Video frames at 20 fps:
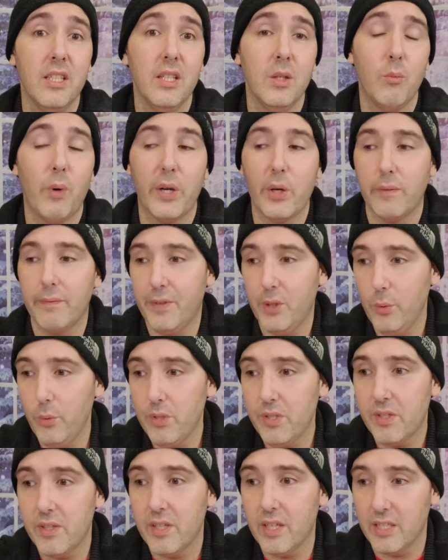Why don't
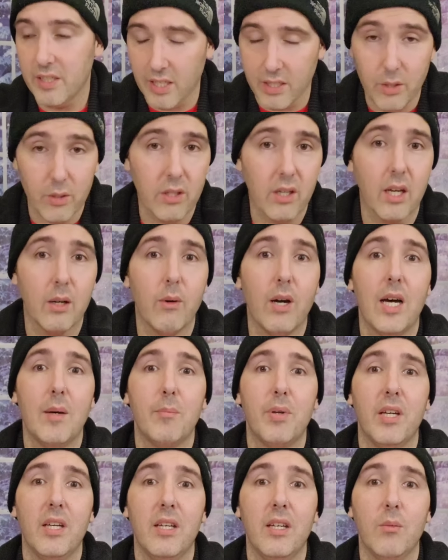views continue to go
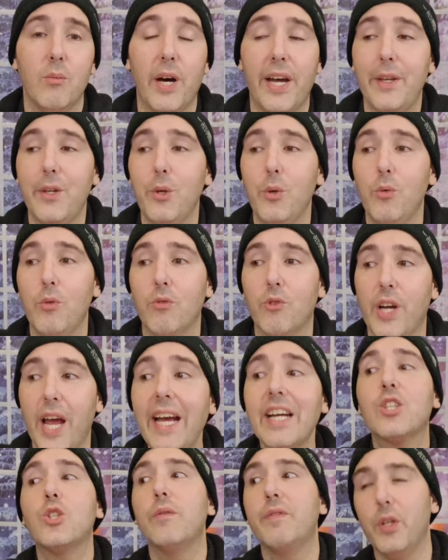up? Why do
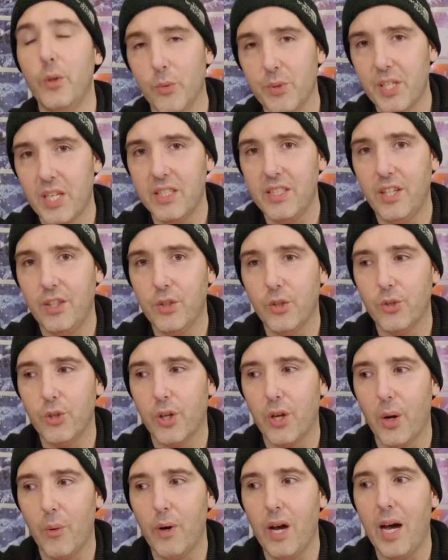reactor views continue to
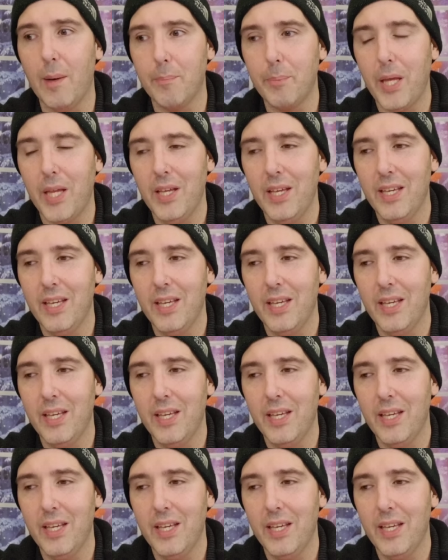go up?